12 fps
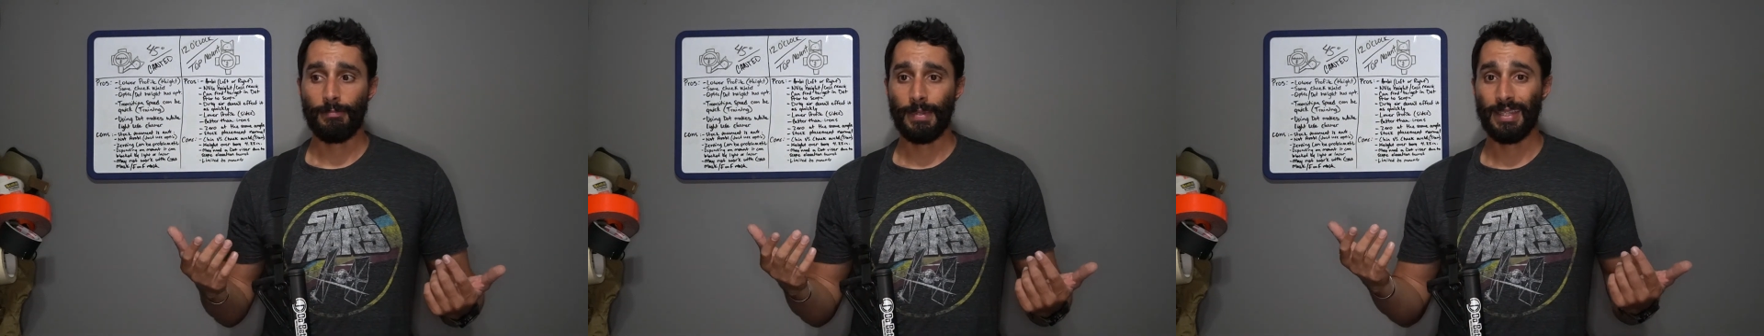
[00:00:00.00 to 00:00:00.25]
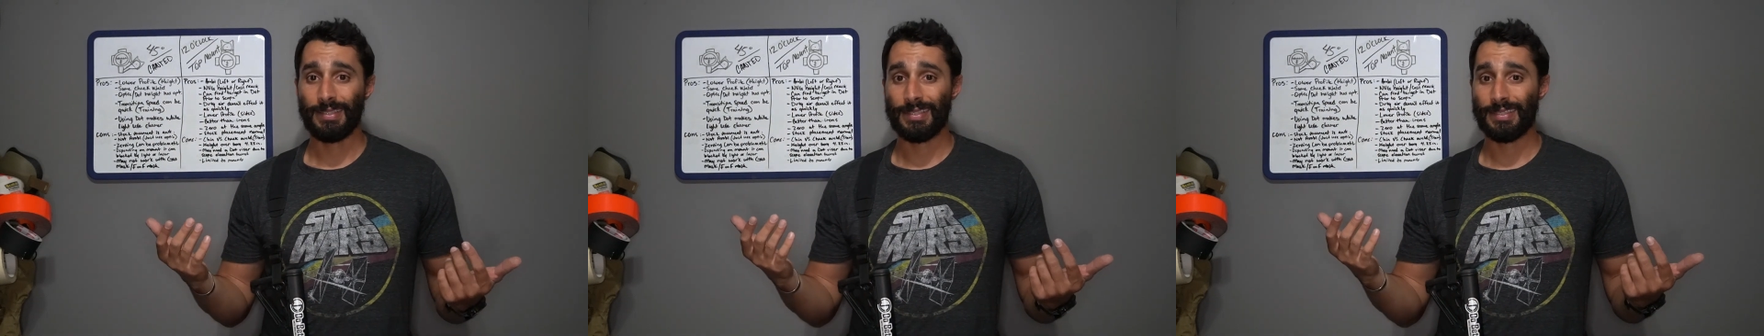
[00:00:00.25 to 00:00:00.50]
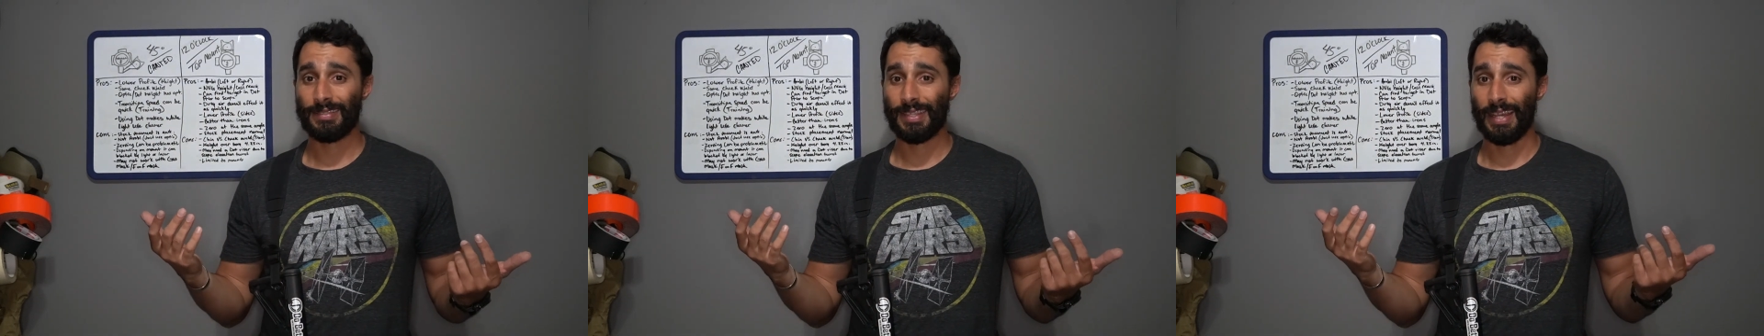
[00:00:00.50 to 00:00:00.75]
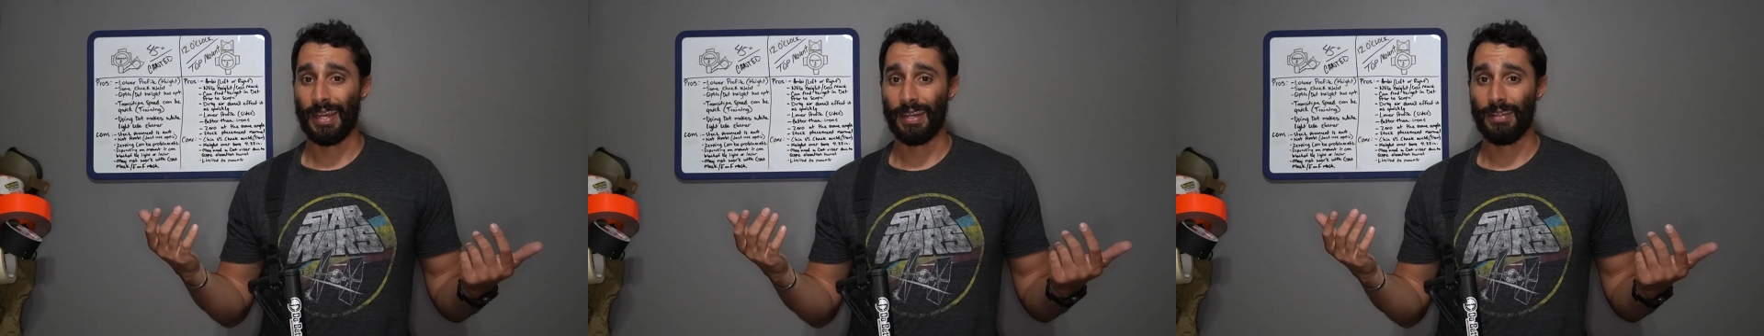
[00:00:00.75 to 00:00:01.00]
It's
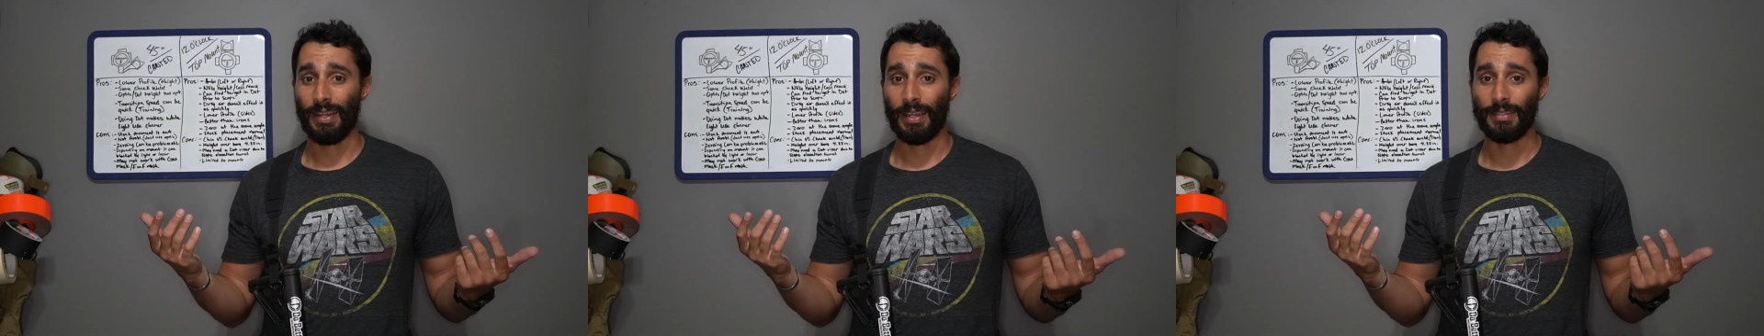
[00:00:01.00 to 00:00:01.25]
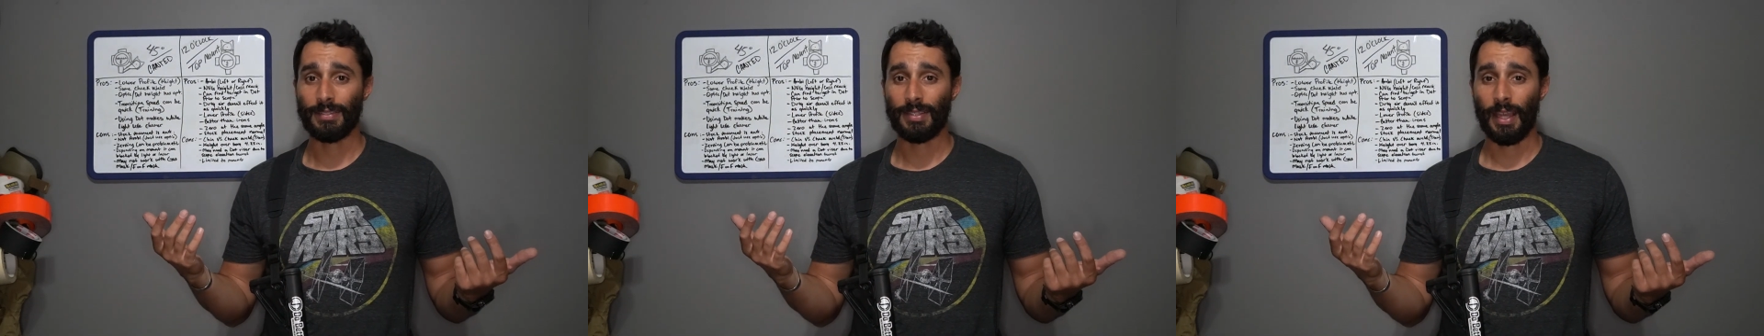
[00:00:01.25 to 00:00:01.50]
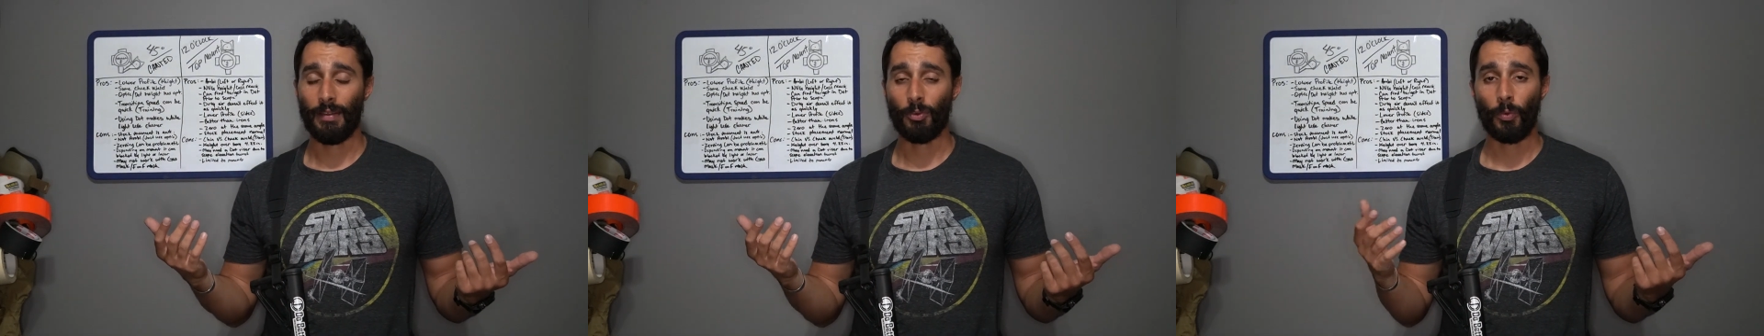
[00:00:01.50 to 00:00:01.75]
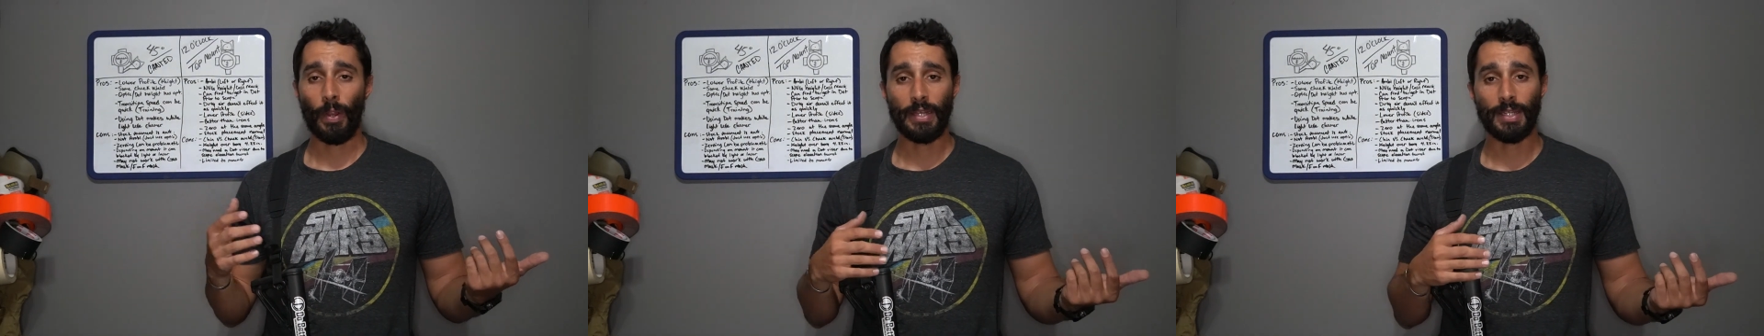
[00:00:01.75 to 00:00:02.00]
kind of nice to have a
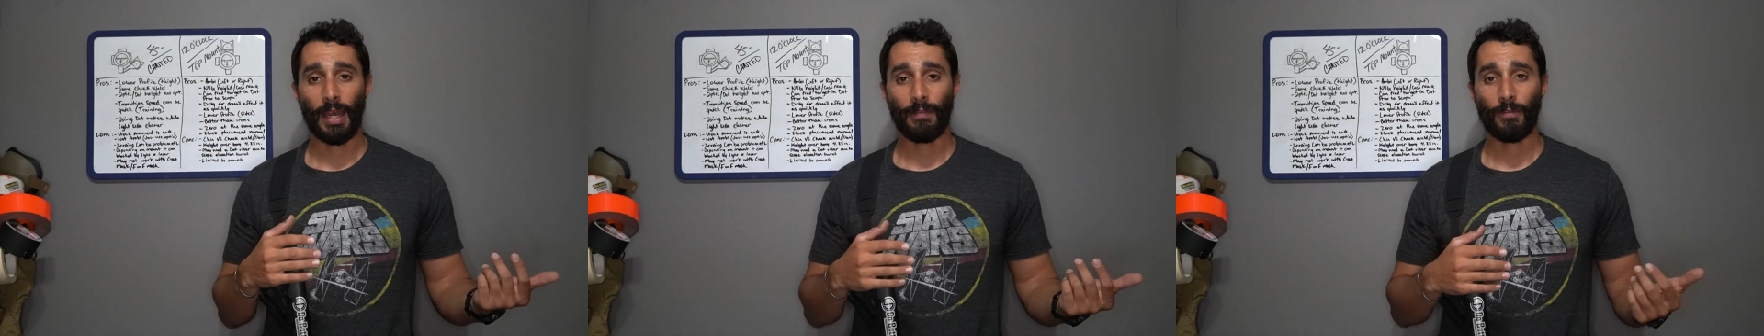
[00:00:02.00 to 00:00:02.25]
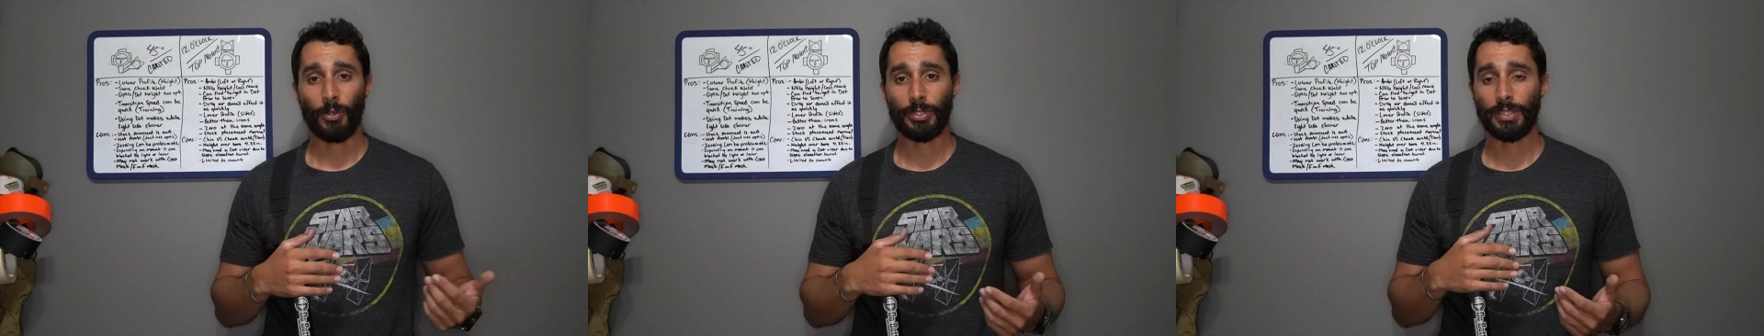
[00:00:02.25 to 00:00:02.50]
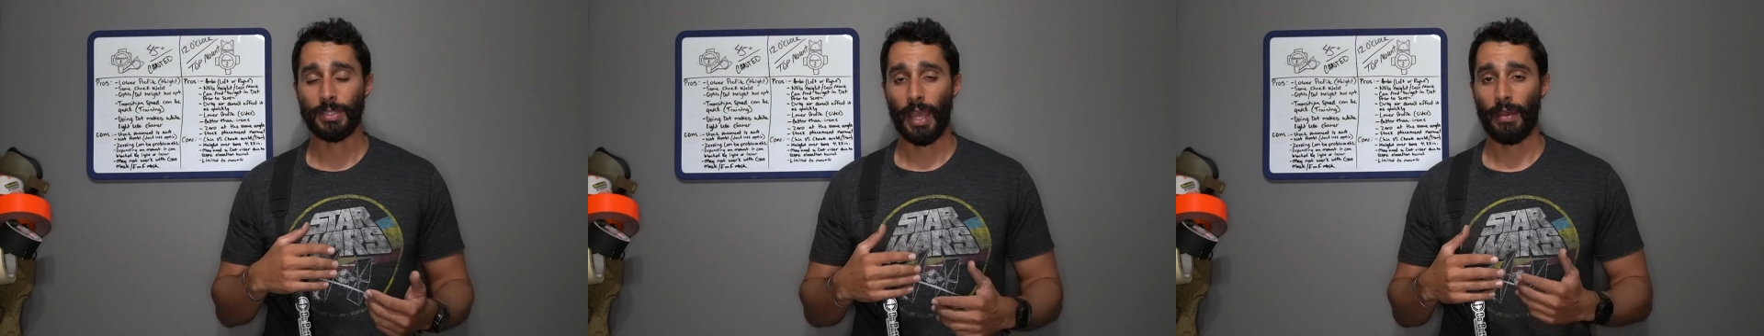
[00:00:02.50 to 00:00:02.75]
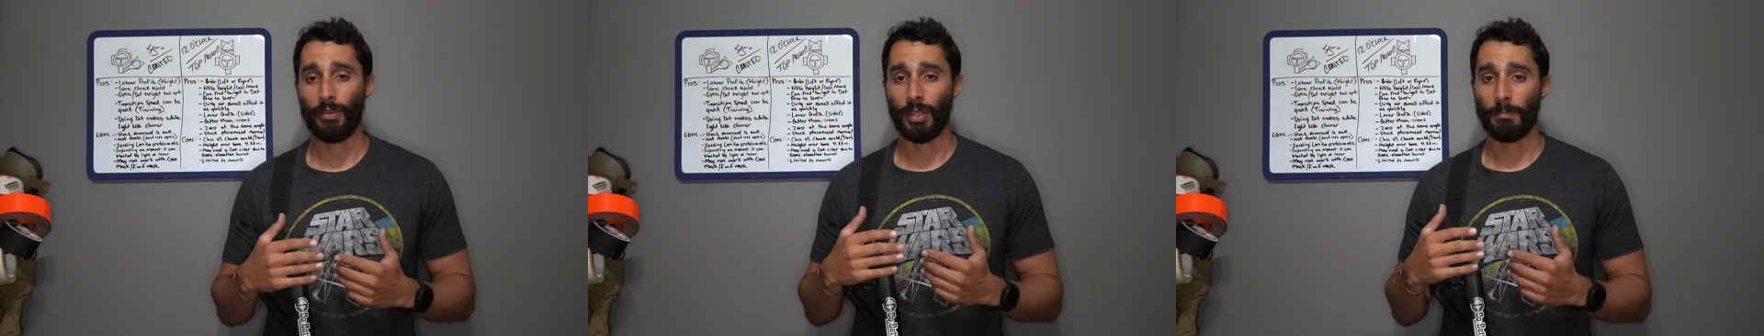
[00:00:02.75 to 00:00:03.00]
red dot versus
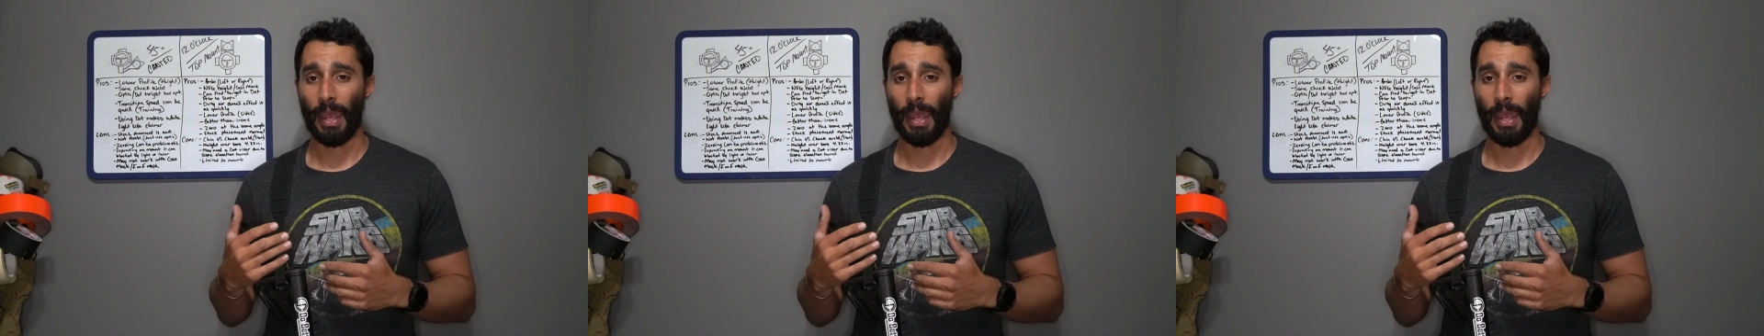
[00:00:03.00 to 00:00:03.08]
having